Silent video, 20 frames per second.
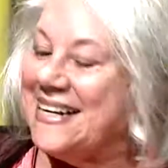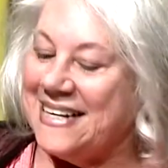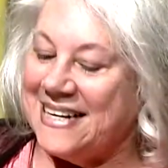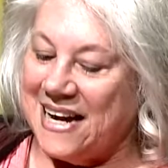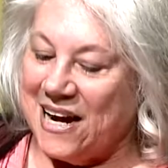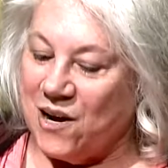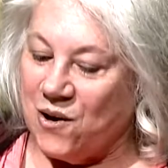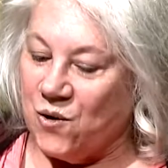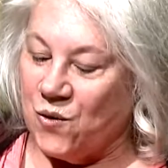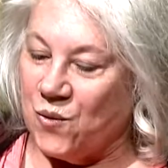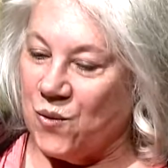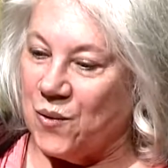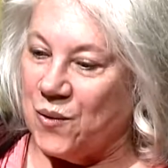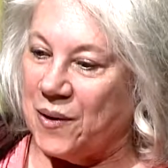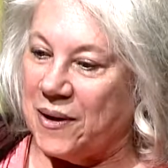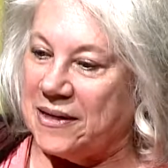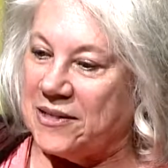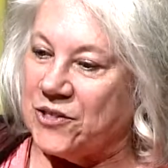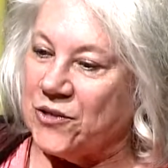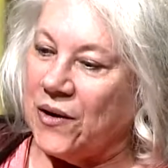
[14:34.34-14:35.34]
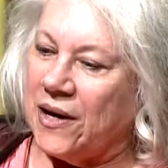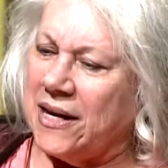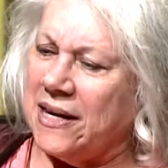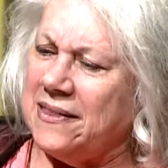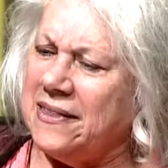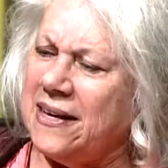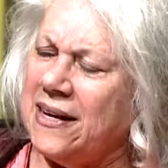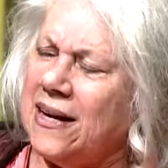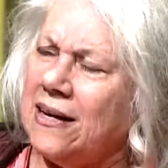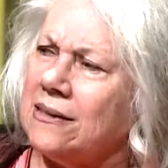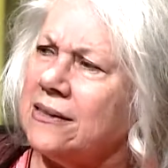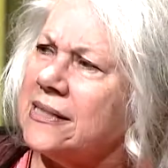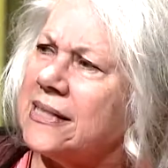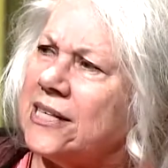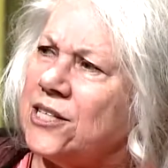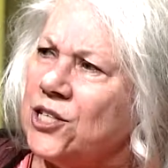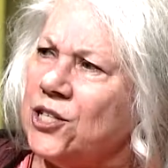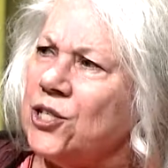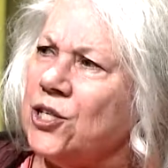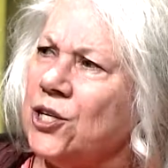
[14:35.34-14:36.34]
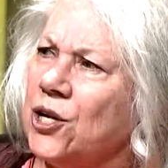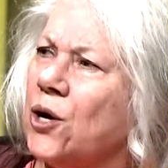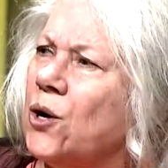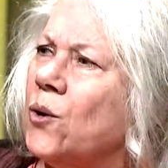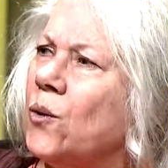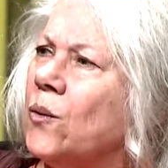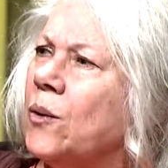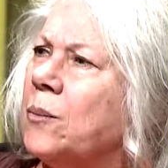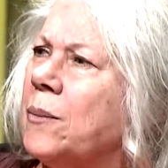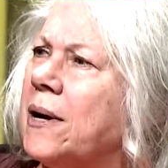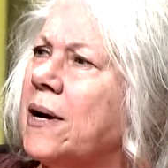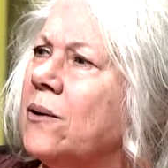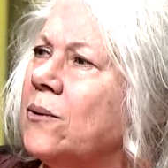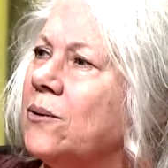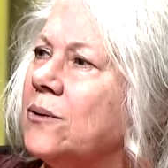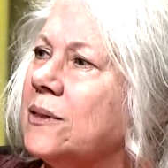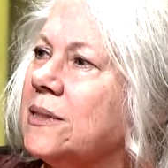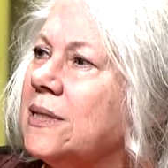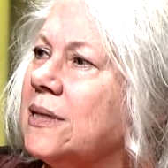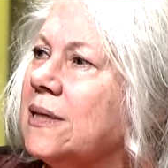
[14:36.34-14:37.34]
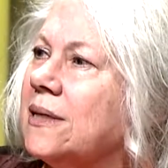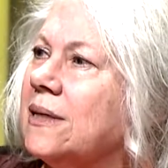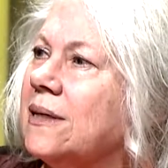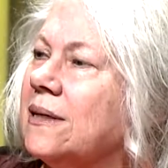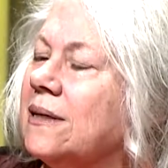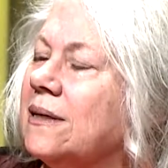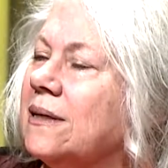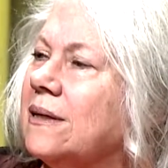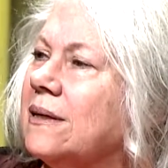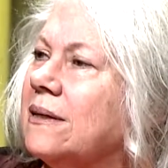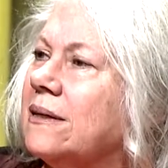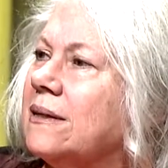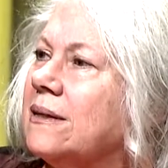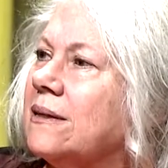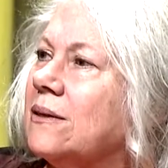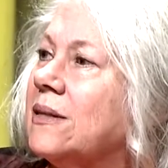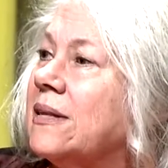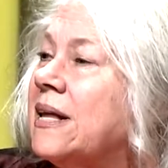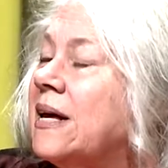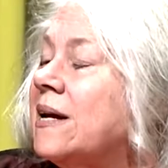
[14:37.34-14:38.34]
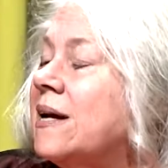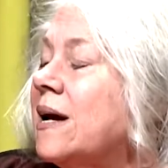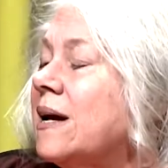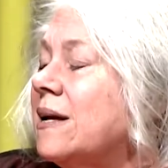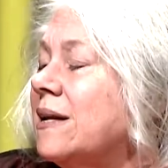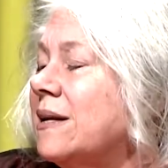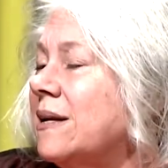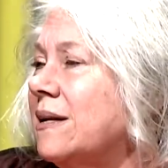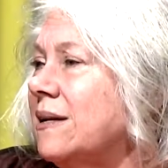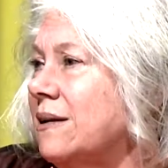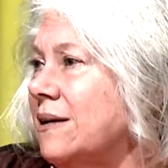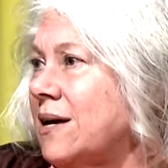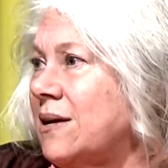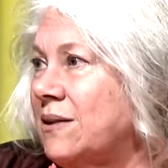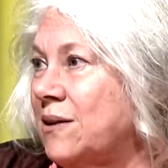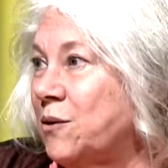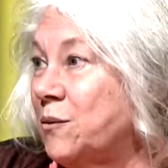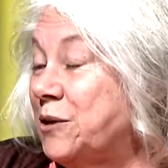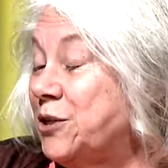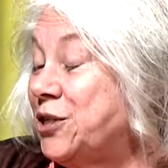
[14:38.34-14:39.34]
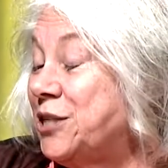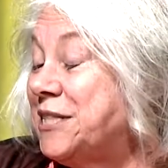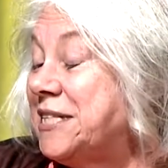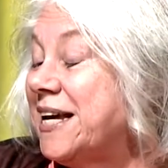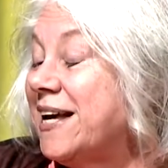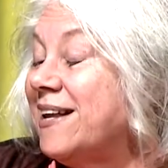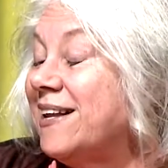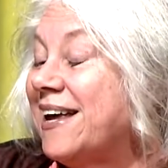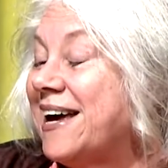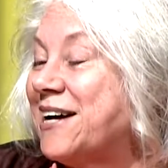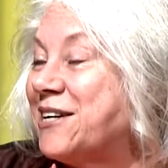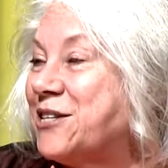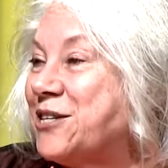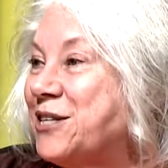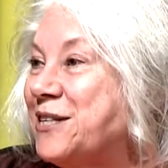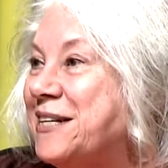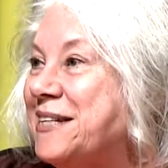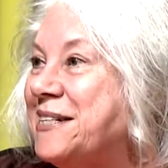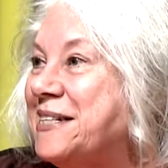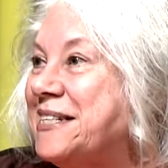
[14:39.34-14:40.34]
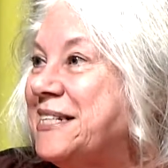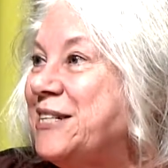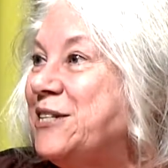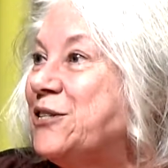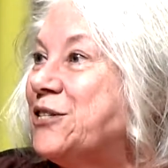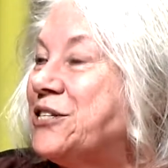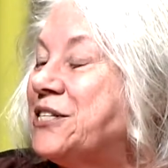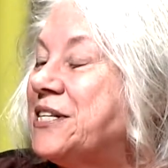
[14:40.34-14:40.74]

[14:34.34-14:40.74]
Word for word: Now, is there anything else I should know about that that we should tell actually the senior